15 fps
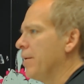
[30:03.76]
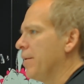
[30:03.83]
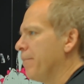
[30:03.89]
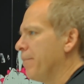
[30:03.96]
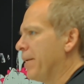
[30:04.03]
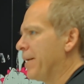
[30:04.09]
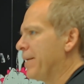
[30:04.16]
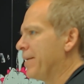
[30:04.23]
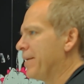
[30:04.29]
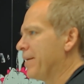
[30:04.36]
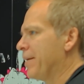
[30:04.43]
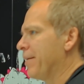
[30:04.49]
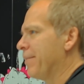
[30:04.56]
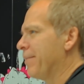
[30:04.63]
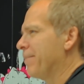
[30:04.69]
But
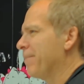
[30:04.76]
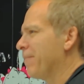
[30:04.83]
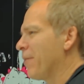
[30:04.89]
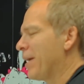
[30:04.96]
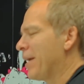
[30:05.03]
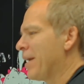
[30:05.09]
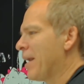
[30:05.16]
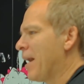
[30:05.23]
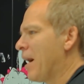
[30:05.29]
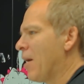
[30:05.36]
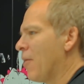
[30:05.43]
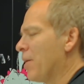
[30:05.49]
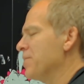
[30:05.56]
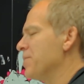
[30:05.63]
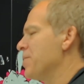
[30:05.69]
right now,
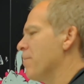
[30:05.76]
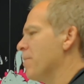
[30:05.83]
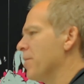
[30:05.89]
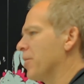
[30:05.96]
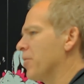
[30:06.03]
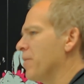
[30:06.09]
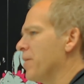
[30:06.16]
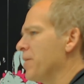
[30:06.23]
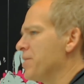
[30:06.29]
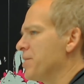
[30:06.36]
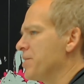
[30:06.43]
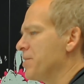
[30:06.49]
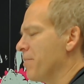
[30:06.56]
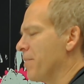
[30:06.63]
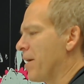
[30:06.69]
and some of the
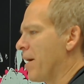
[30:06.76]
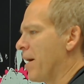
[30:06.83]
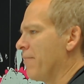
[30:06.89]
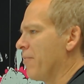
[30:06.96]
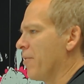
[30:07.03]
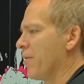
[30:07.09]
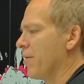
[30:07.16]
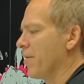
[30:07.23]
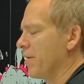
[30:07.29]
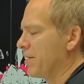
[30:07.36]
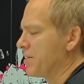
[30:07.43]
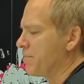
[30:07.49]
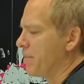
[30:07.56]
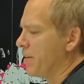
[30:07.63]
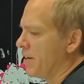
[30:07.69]
criticism that I've heard
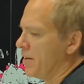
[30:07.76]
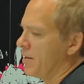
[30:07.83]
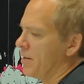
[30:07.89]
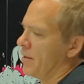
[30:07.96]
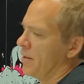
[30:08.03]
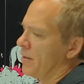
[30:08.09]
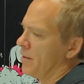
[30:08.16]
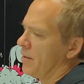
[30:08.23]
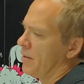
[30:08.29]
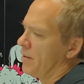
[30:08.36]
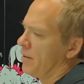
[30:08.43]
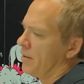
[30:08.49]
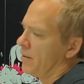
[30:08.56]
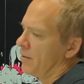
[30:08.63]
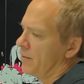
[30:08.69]
has been
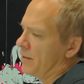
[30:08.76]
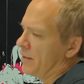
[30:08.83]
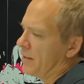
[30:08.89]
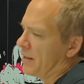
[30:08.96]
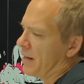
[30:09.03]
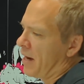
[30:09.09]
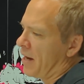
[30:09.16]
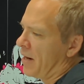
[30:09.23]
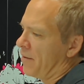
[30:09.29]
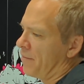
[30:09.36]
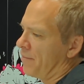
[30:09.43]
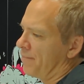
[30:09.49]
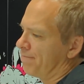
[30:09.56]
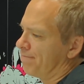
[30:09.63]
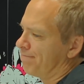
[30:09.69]
the kind
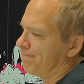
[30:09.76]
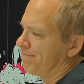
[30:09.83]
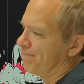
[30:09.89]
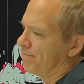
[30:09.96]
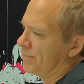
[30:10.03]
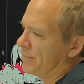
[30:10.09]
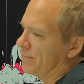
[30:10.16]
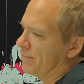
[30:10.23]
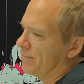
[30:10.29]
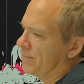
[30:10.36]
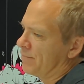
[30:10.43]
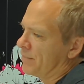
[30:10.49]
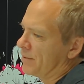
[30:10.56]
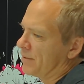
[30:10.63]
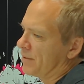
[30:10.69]
of
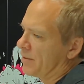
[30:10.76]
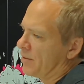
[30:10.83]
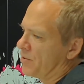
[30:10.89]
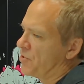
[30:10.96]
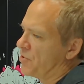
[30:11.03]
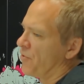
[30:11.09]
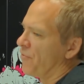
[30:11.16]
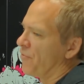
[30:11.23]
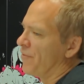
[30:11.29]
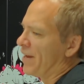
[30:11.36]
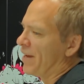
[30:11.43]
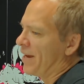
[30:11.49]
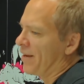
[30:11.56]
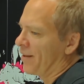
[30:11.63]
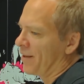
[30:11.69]

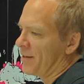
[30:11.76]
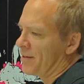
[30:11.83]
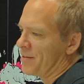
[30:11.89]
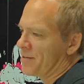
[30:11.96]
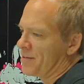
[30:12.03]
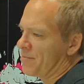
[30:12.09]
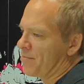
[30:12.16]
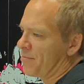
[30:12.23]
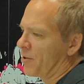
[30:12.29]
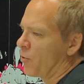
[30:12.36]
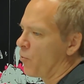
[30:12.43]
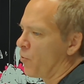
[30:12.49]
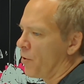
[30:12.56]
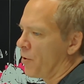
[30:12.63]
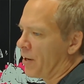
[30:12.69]
surveillance,
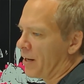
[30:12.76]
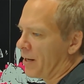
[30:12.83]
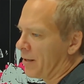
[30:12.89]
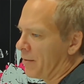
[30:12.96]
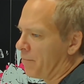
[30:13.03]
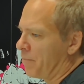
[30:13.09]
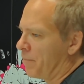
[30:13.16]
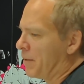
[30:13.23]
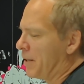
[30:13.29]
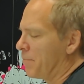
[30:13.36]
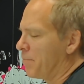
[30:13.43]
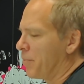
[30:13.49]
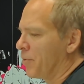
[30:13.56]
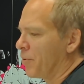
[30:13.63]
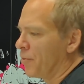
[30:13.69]
recording
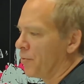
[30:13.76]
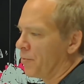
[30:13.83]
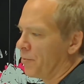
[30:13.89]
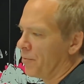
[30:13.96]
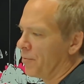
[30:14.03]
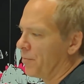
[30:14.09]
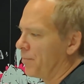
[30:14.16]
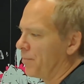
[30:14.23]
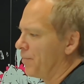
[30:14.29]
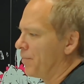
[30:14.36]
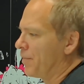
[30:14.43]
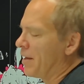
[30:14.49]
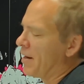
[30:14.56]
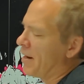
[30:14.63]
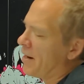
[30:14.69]
people,
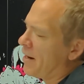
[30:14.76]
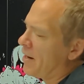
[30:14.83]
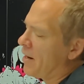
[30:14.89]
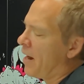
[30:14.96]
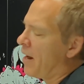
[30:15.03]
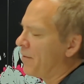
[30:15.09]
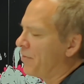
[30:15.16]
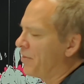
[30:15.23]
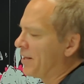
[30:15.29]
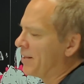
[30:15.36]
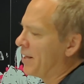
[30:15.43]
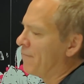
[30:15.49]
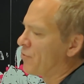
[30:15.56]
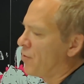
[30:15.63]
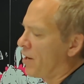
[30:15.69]
and I think
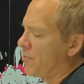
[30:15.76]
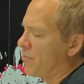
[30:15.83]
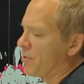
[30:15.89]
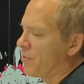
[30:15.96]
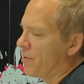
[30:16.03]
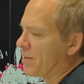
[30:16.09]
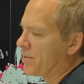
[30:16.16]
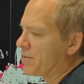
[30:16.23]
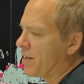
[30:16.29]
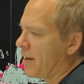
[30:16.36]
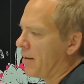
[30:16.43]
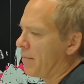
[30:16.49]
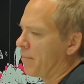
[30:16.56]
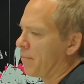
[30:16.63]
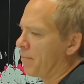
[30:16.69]
they've tried to address
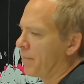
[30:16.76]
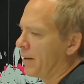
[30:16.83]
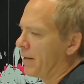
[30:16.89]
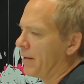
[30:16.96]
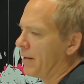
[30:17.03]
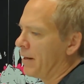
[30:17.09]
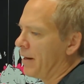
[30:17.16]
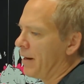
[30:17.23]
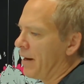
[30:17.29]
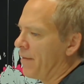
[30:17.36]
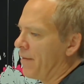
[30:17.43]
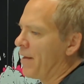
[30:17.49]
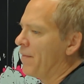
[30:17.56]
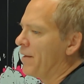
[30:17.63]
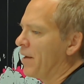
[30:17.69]
that. But
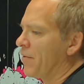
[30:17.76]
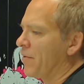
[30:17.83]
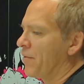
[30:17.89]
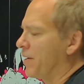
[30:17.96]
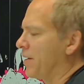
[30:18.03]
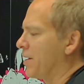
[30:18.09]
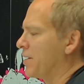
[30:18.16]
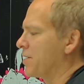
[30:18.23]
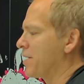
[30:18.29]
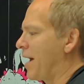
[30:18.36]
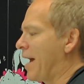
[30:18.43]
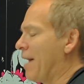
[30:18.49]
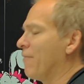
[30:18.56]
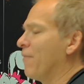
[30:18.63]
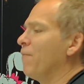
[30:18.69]
and then the other thing is, I
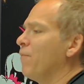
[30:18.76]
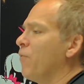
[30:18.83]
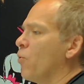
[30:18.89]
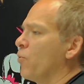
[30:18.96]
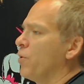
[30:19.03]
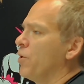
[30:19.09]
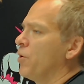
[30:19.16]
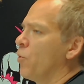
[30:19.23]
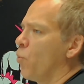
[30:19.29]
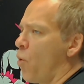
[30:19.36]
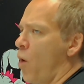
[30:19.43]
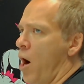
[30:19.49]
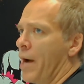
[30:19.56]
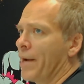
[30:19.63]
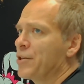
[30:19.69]
have a phone and a
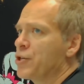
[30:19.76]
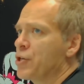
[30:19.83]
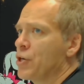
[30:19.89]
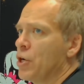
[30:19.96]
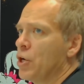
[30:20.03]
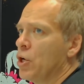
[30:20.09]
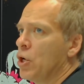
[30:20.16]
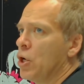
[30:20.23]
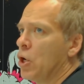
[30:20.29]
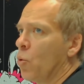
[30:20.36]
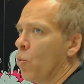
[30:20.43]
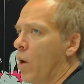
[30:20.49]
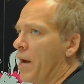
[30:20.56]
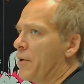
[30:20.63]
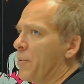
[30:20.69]
watch.
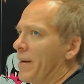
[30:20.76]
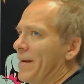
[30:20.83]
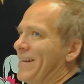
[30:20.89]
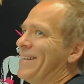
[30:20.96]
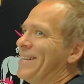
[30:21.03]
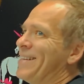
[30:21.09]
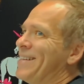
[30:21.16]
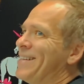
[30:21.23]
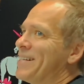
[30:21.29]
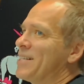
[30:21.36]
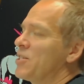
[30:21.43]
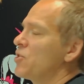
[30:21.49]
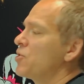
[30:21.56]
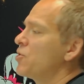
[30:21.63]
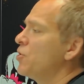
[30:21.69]
Why do I need
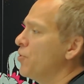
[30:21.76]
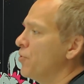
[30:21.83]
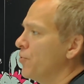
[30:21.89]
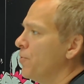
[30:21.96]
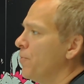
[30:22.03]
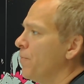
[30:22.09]
this too?